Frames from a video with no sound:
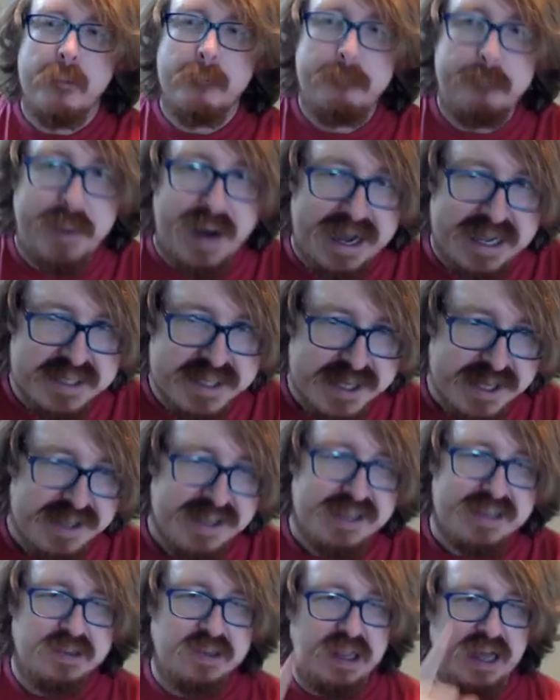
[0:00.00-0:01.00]
But
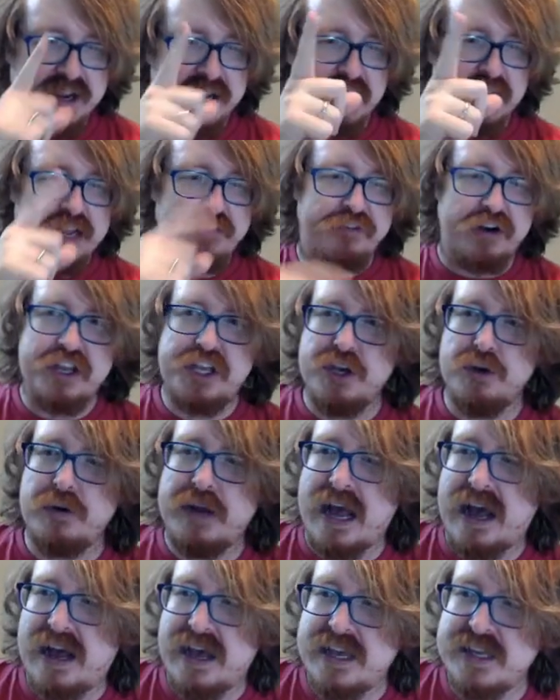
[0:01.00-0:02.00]
luckily for you
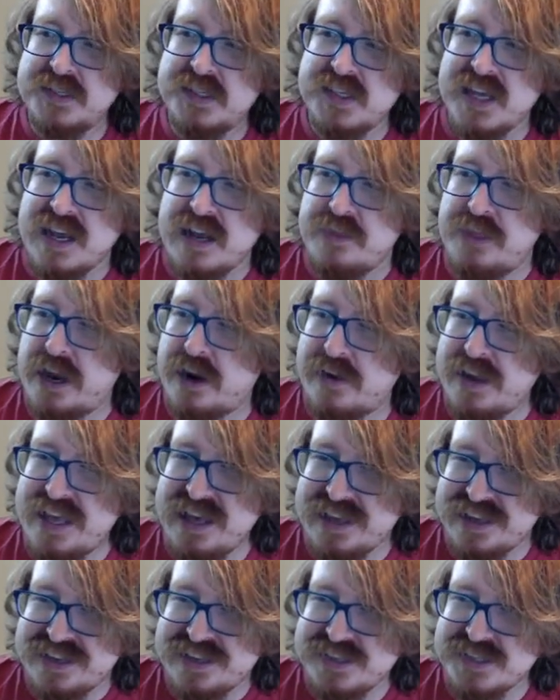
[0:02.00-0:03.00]
guys, there
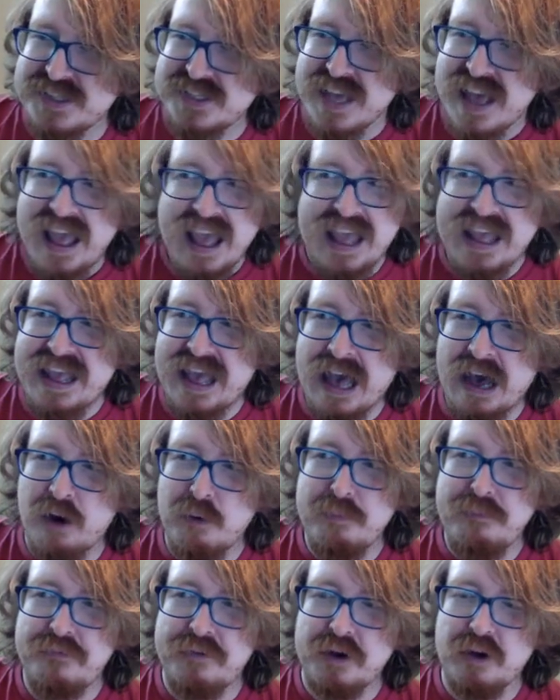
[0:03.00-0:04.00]
is a
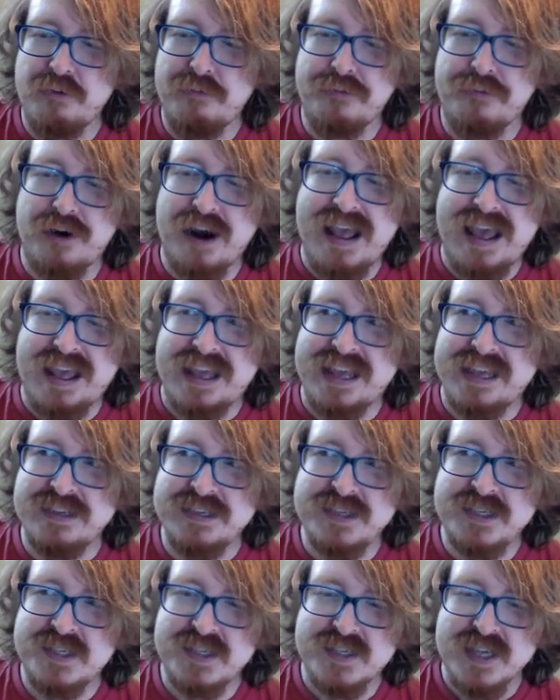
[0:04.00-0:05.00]
helpful
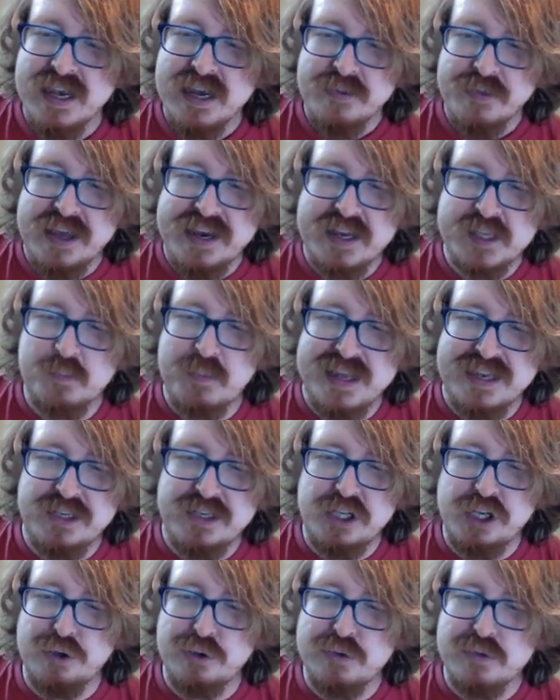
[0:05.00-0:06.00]
phrase that has been
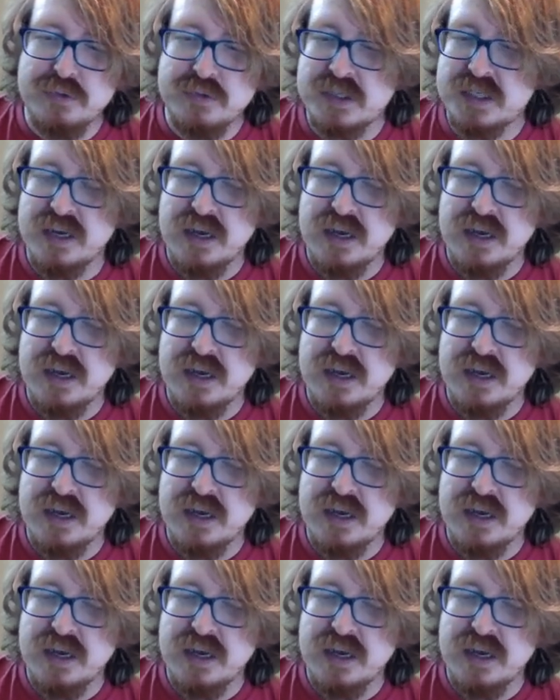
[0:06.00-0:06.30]
used